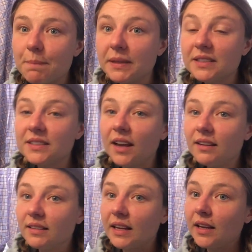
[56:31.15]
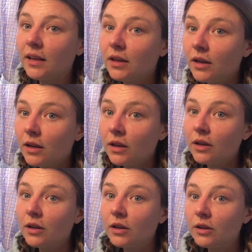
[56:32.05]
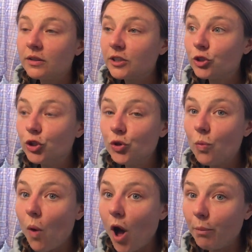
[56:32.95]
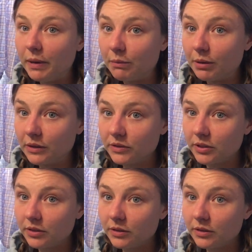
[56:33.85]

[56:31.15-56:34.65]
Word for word: and suddenly there's a new wall being built.